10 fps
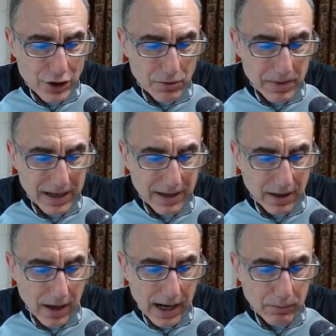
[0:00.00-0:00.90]
intermittent
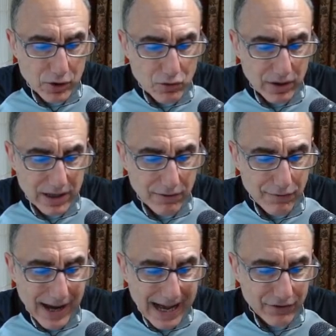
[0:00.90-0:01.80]
time-restricted
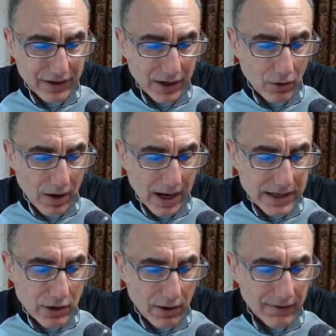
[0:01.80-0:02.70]
fasting, or
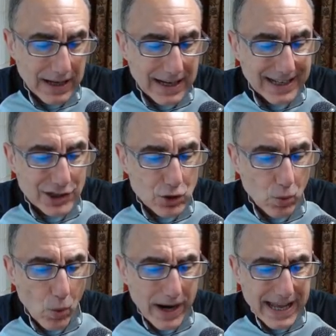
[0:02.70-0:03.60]
ITRF, is
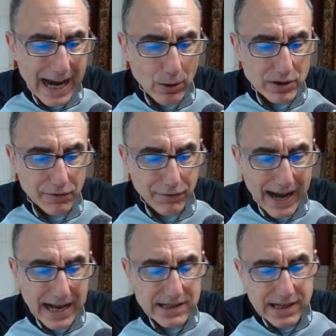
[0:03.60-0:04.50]
20 hours of
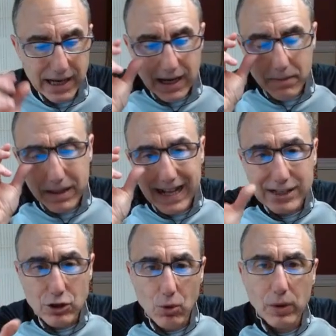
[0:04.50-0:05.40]
fasting. I mean,
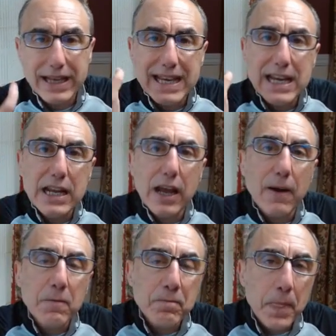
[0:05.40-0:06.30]
that's only
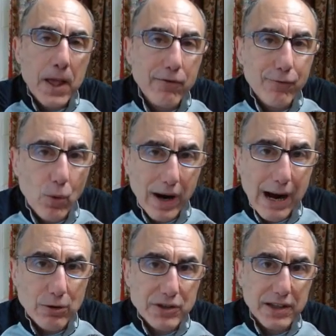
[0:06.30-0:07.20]
eating 4
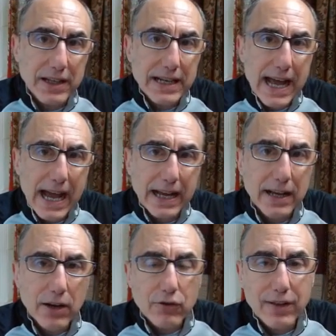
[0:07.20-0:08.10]
hours in the day.
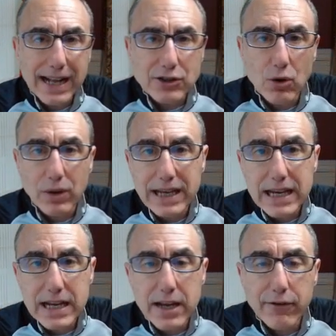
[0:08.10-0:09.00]
So that's only
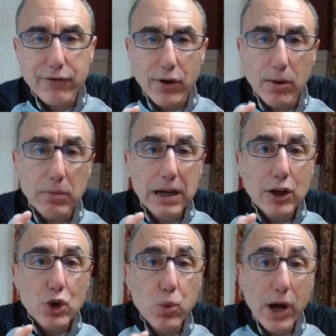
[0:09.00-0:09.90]
eating from
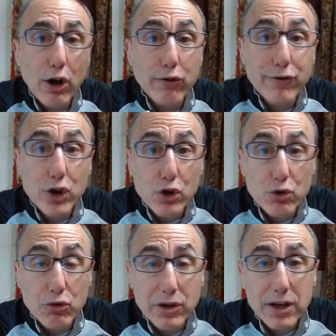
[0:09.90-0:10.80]
12
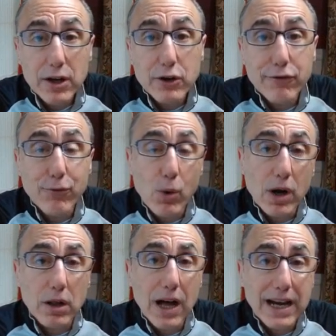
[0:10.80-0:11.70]
noon to 4
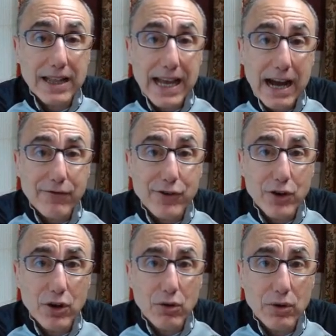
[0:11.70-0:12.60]
o'clock in the
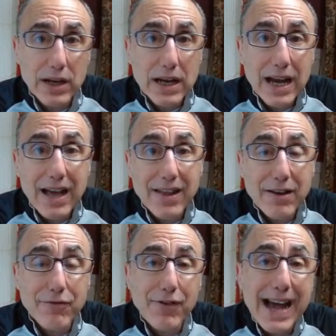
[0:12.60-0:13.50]
afternoon, and
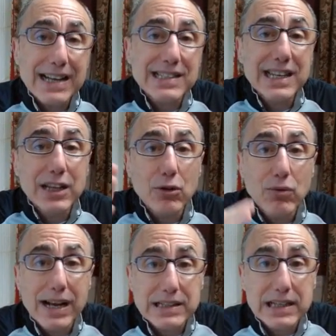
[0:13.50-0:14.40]
then fasting the
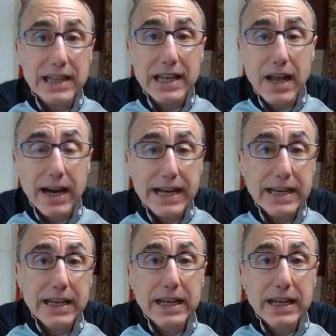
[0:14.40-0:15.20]
rest of the night,